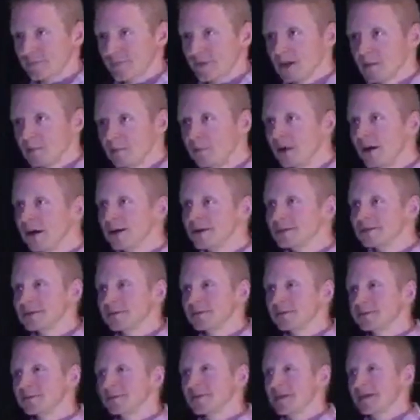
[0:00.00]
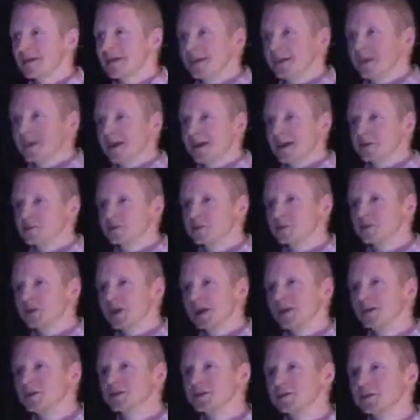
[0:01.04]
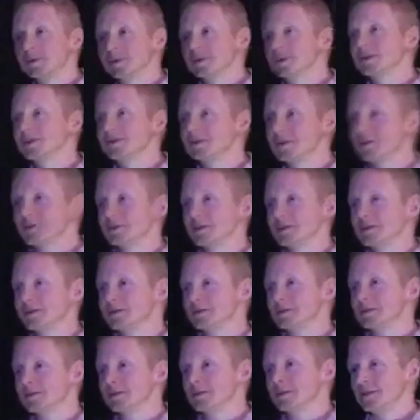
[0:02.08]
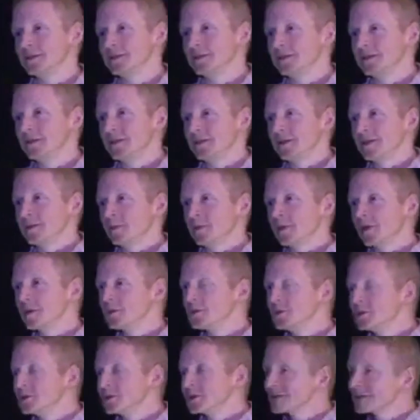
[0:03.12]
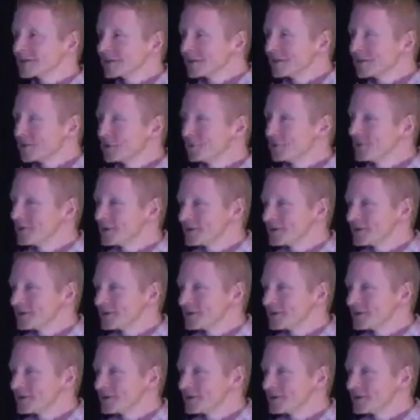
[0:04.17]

But as we're challenging with this series, but aren't you just a little bit